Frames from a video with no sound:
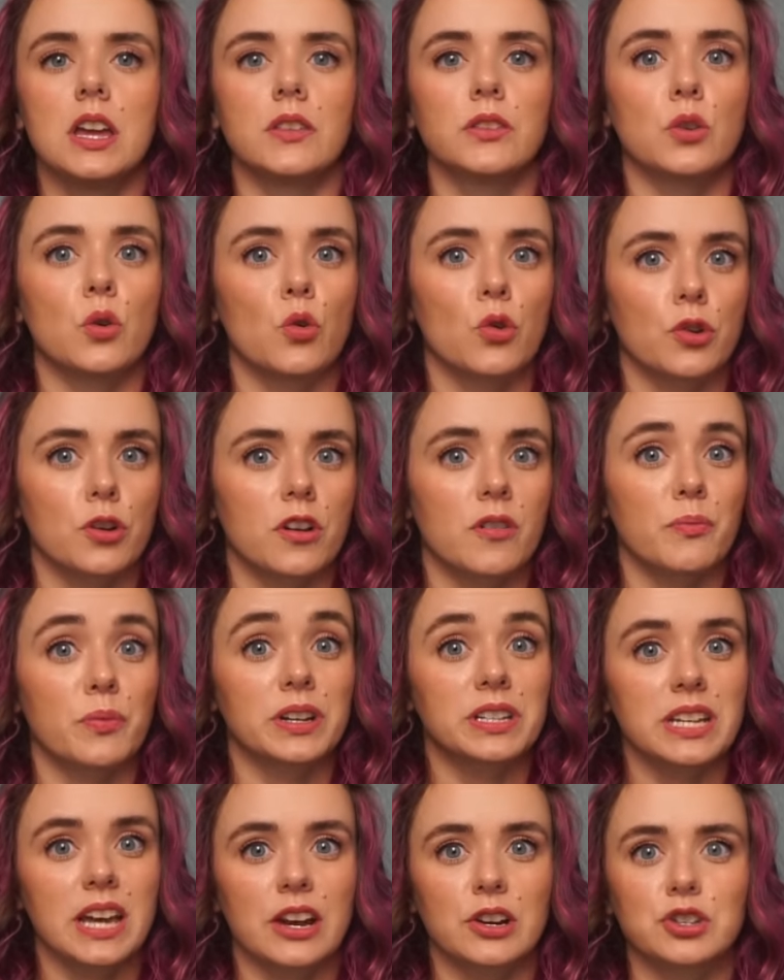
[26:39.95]
the order of
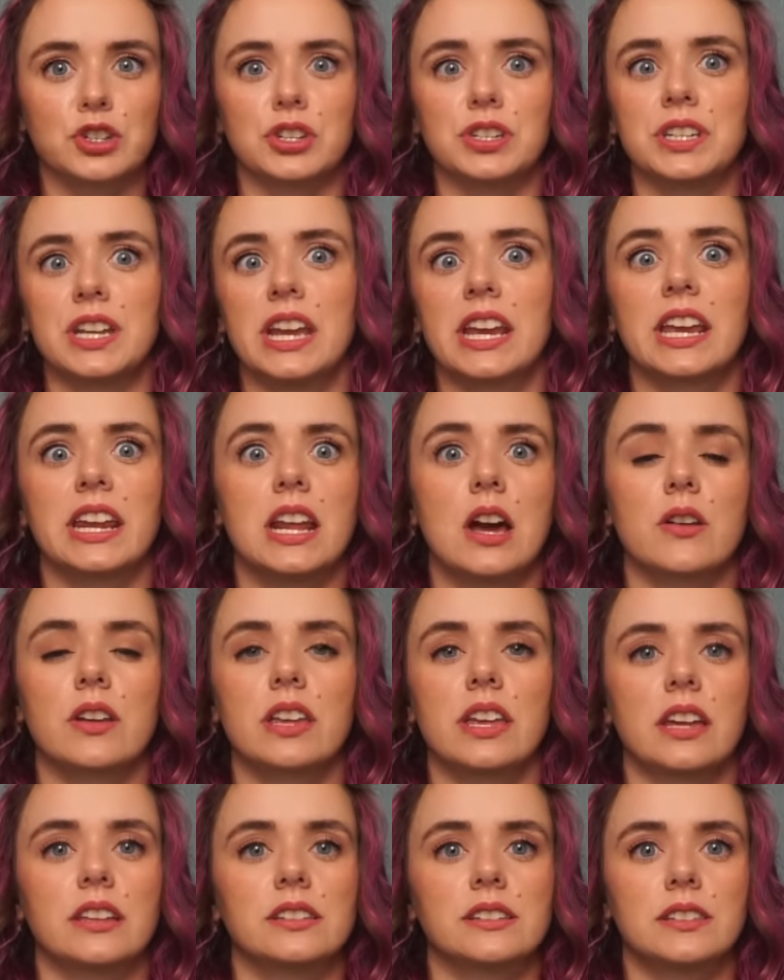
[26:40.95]
protection taken out
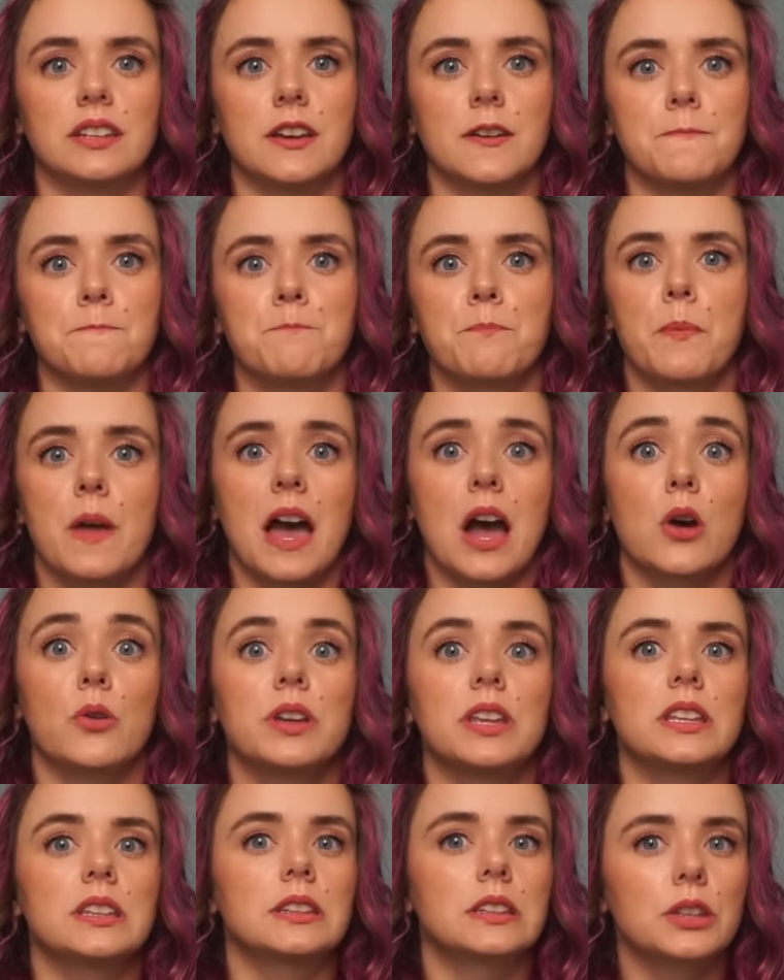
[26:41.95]
against him, how
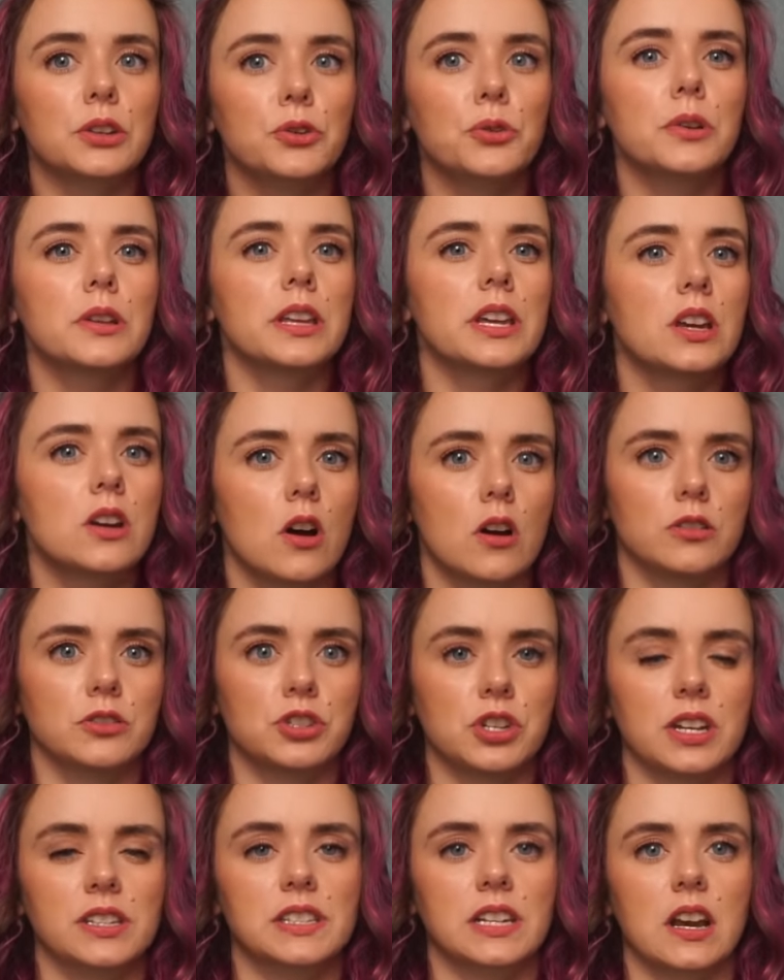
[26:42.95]
he literally called
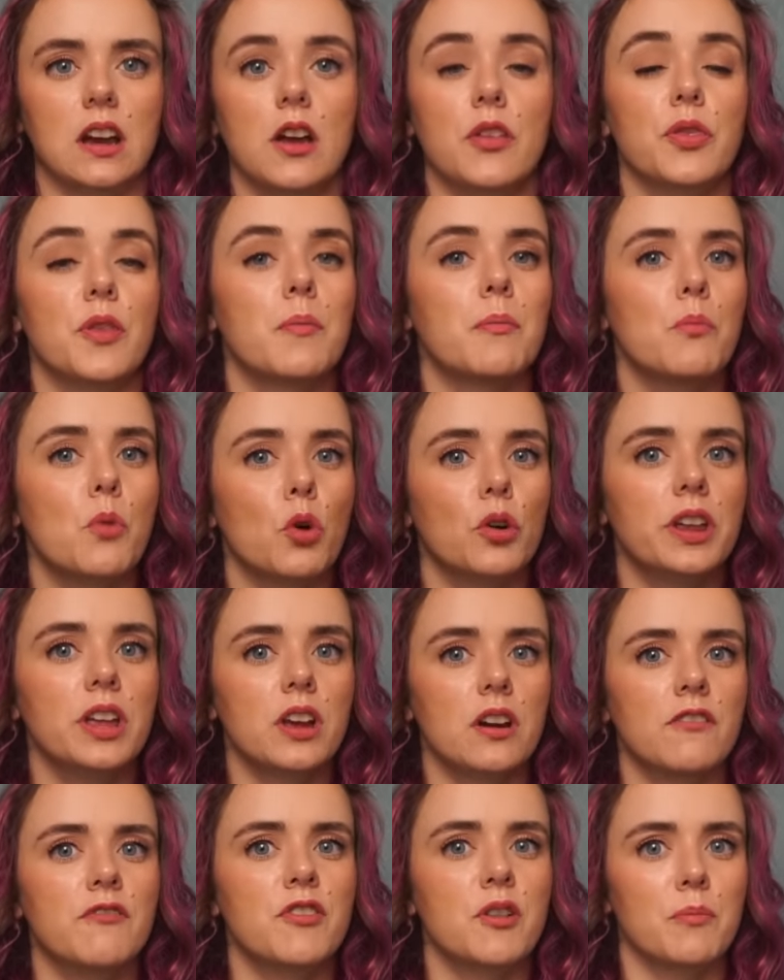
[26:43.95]
Jessica the morning
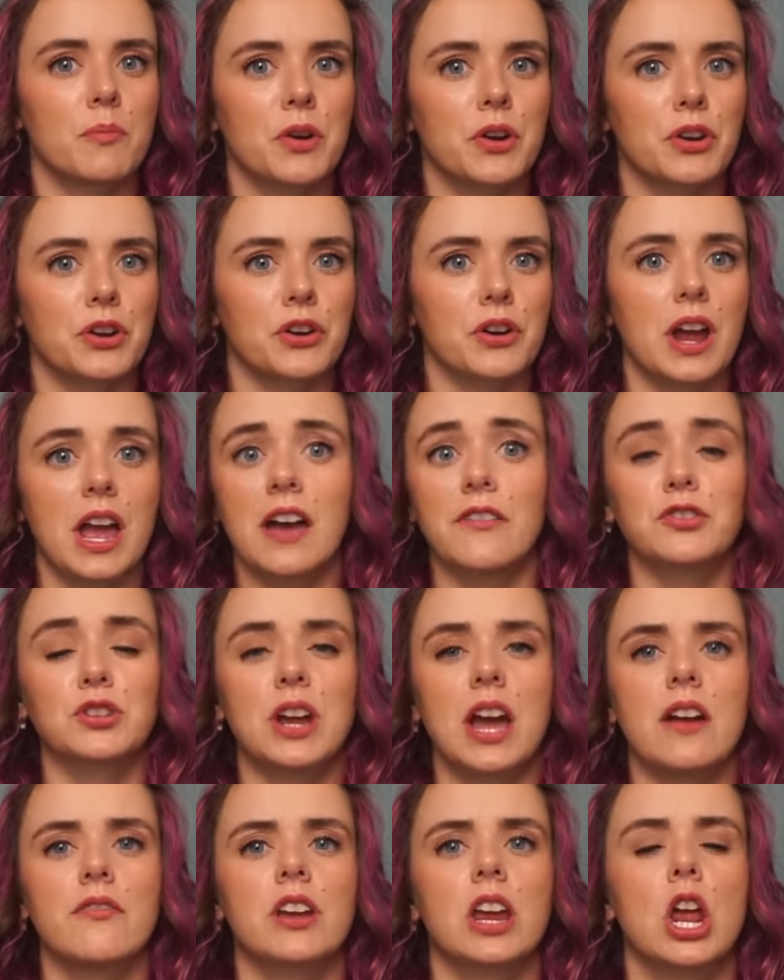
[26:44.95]
of the murder after
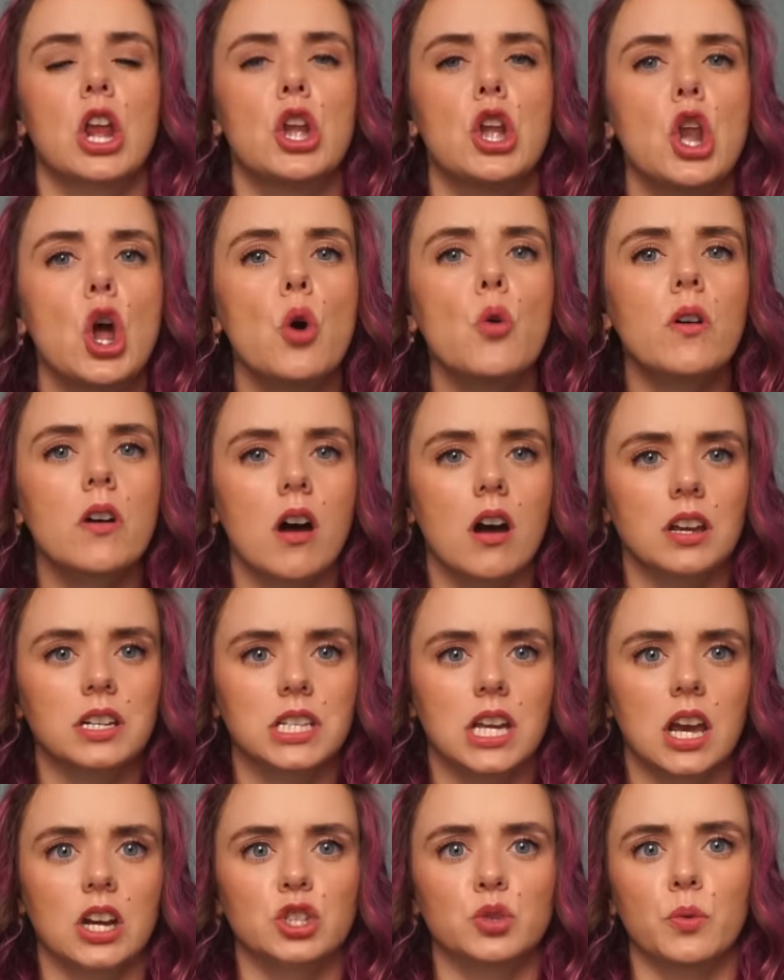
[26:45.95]
having no
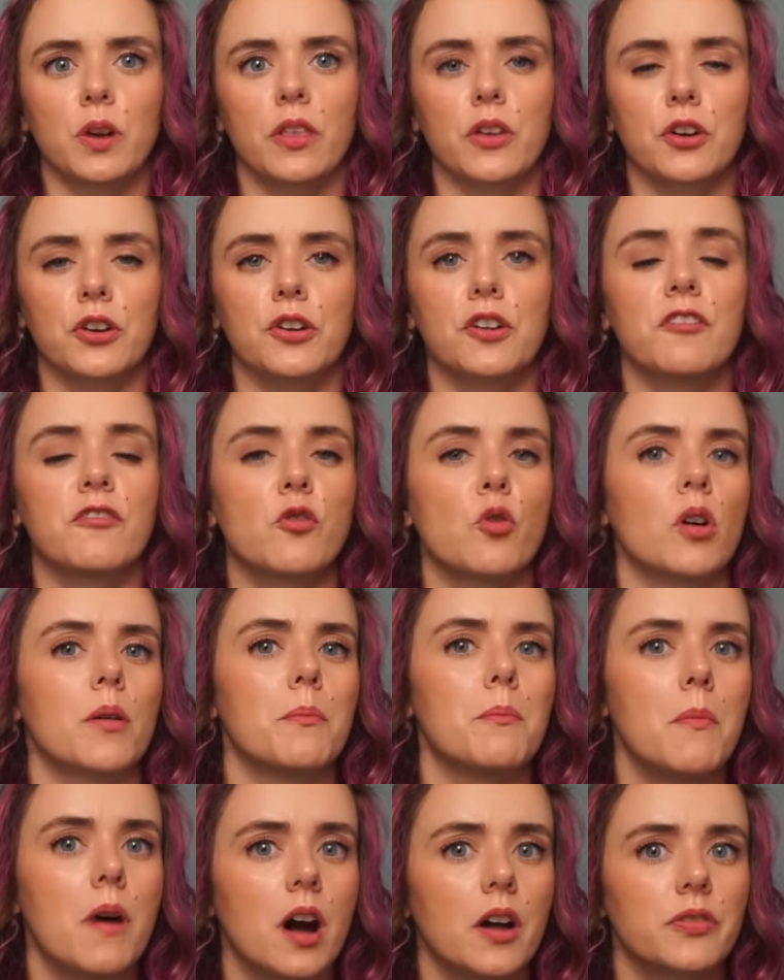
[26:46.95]
contact with her for
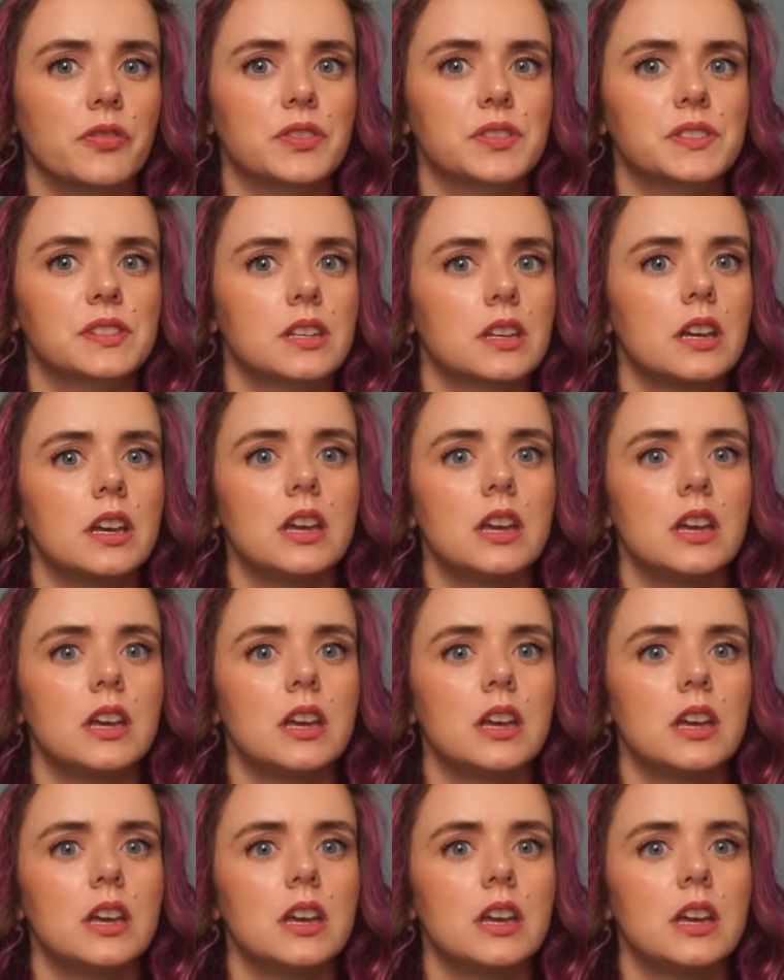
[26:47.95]
months.